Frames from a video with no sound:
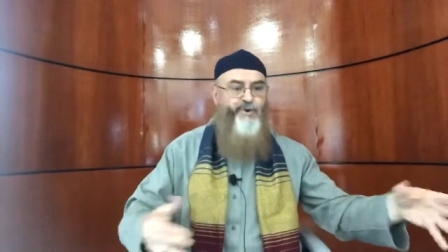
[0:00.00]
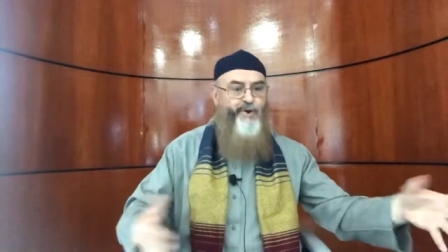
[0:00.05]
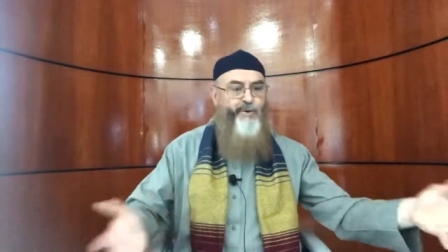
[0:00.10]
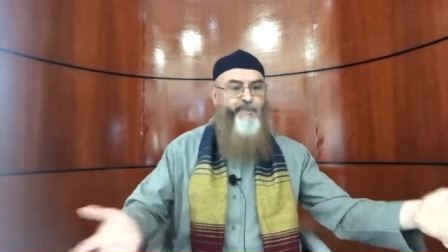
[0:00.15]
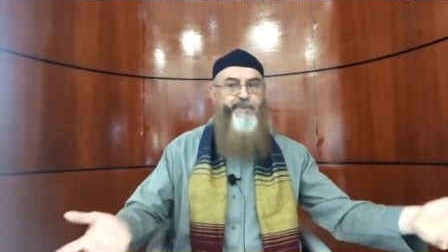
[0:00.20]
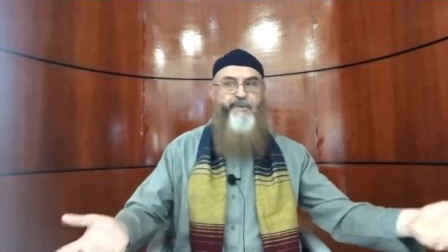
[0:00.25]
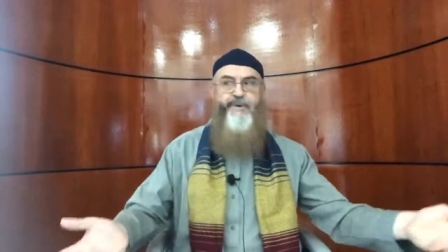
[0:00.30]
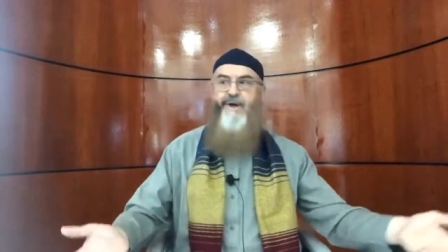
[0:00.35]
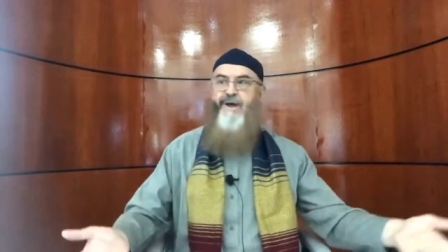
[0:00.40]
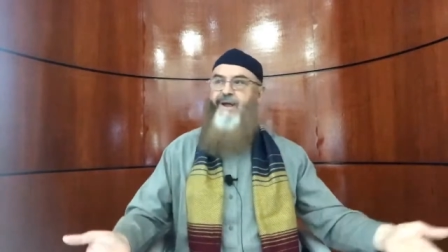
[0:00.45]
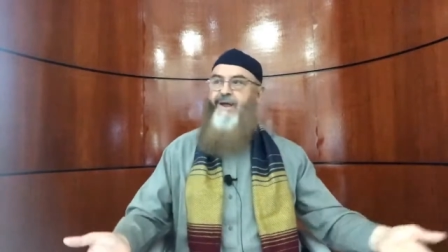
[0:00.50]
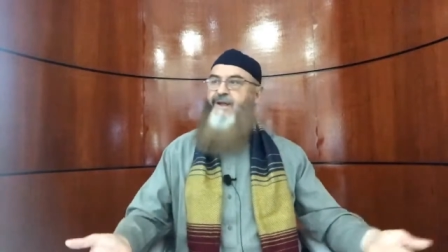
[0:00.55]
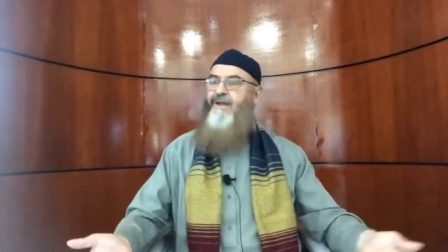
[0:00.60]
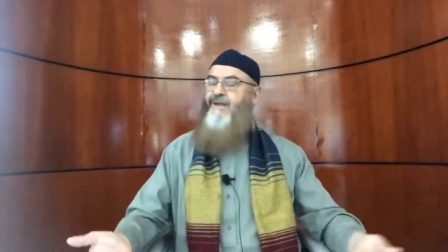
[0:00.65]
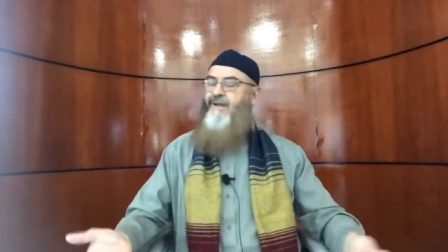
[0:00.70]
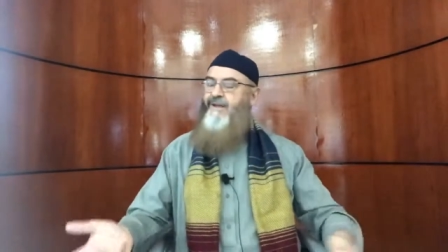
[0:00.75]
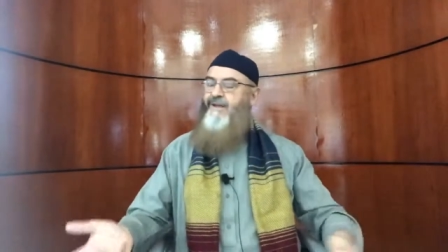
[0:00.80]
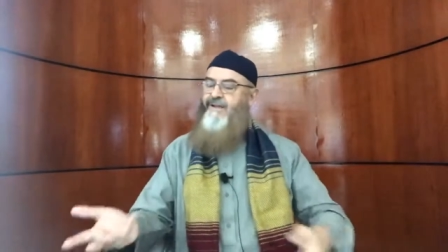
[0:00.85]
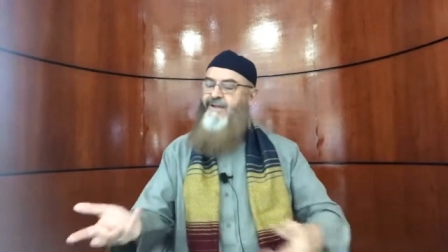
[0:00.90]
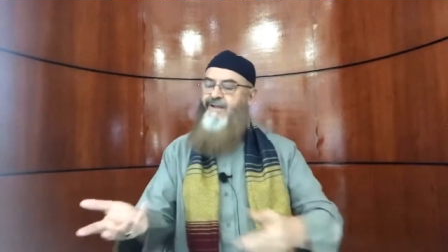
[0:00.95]
you pray.
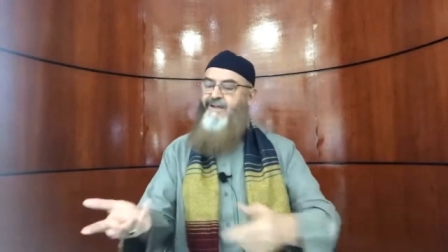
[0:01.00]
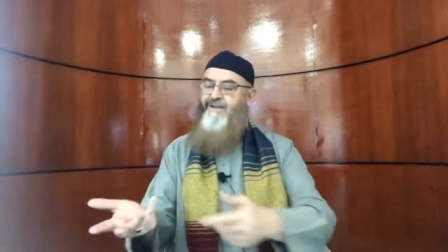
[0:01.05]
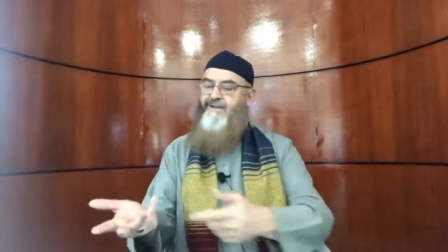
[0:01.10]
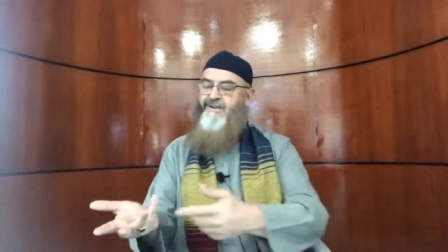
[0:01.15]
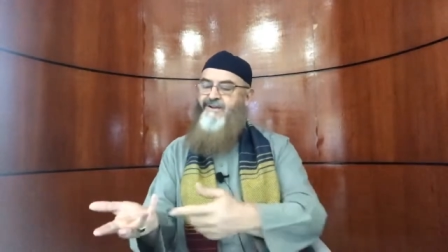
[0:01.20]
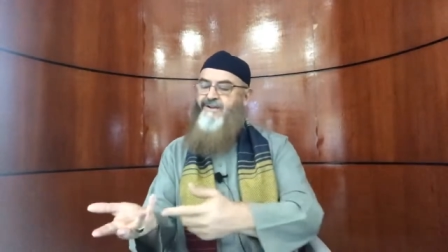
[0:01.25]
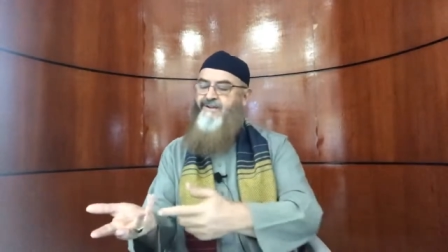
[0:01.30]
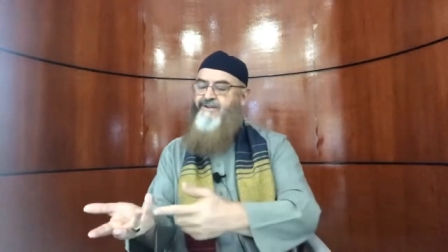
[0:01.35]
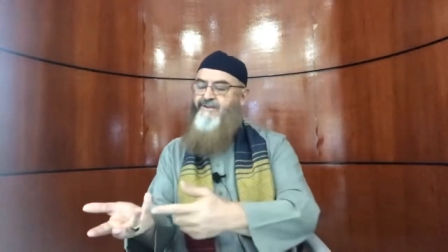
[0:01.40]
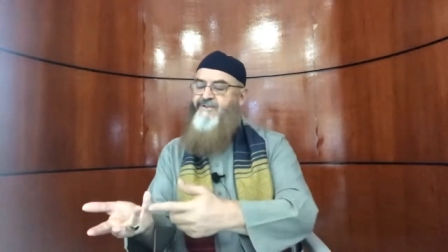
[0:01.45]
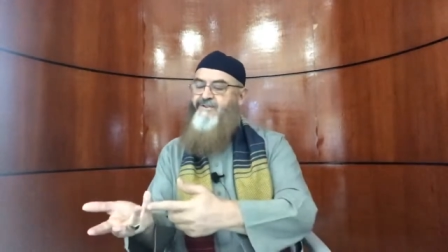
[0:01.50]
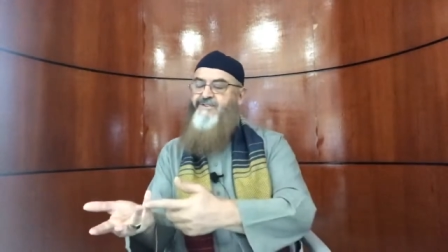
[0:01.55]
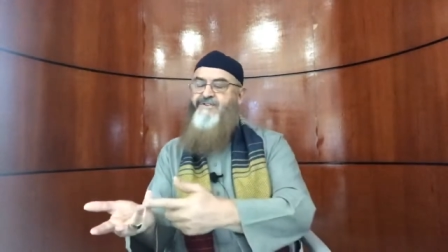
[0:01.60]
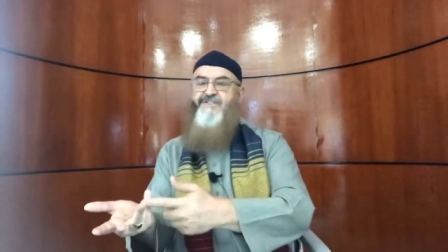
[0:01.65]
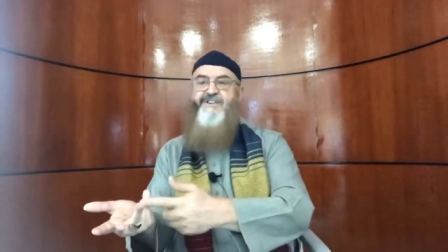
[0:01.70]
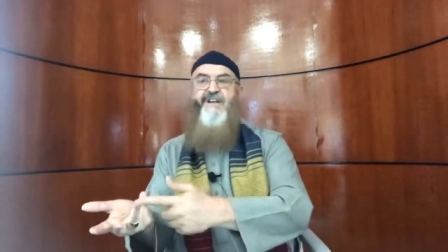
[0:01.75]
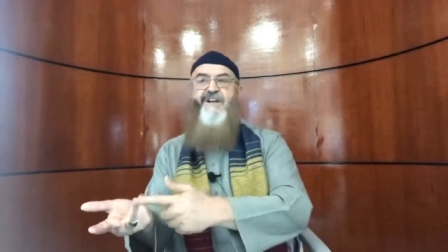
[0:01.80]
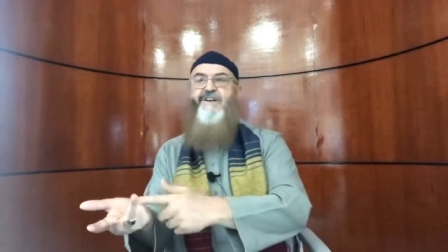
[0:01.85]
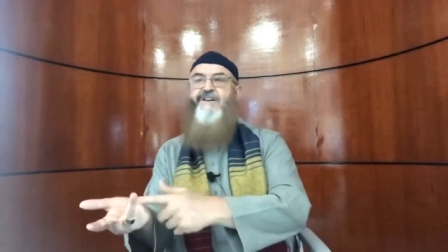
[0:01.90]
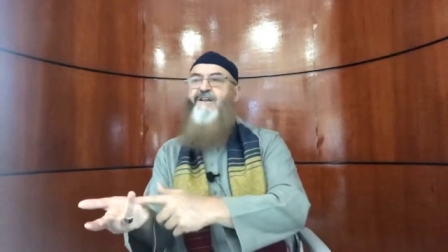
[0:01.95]

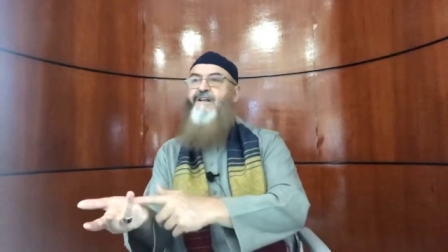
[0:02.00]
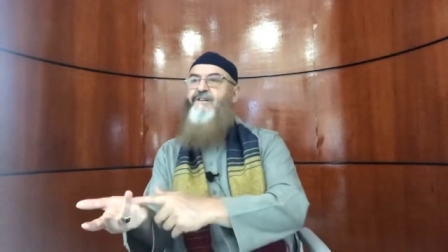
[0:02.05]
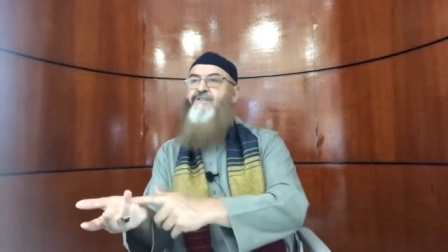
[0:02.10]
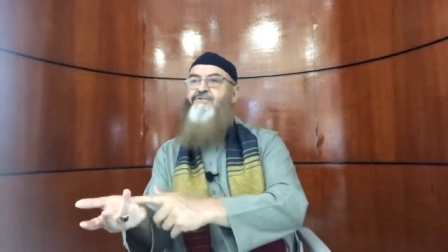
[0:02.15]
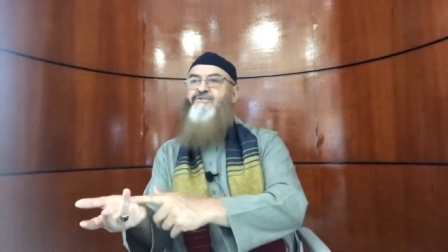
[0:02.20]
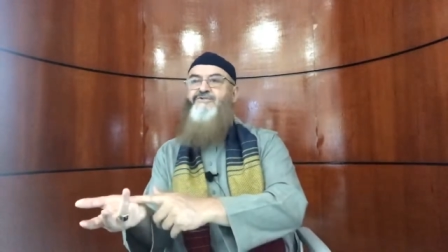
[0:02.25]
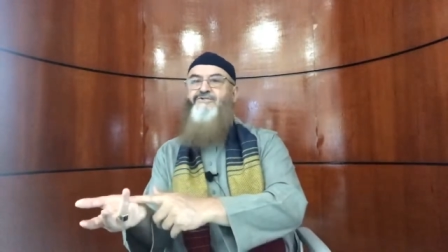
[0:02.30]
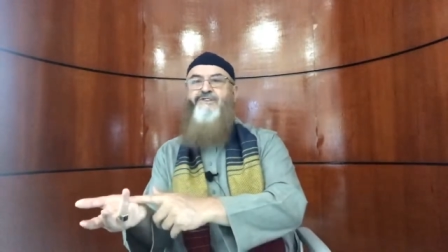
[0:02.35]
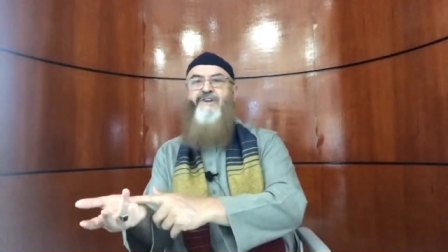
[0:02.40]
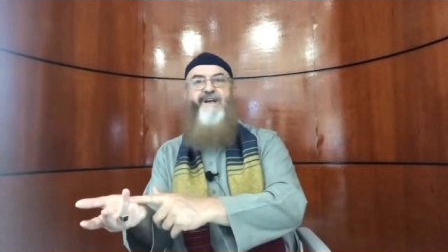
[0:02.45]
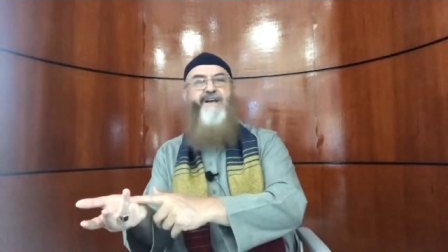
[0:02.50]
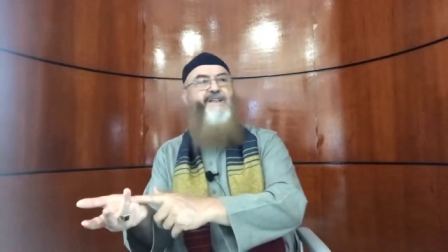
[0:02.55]
Signals